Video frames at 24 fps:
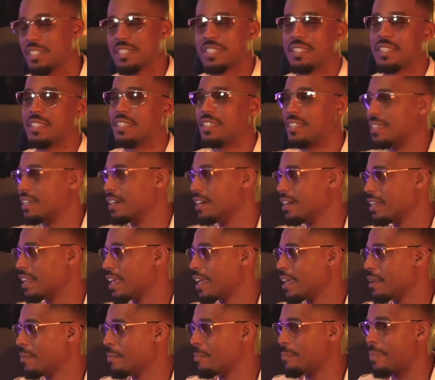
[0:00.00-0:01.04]
which is
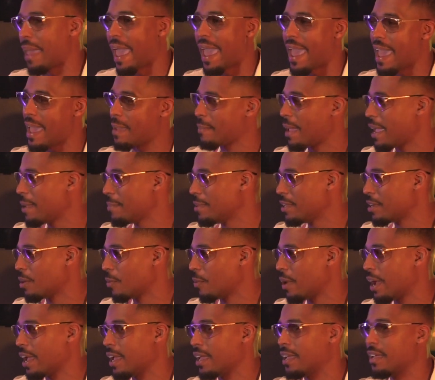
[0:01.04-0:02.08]
good and bad,
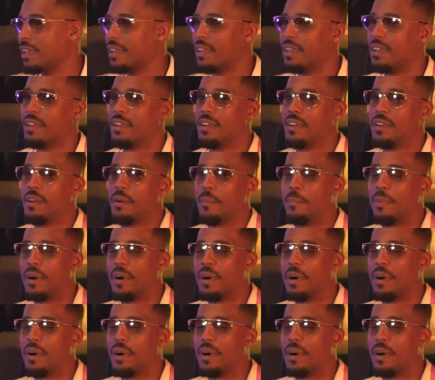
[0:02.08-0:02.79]
maybe in a way. Mm-hmm.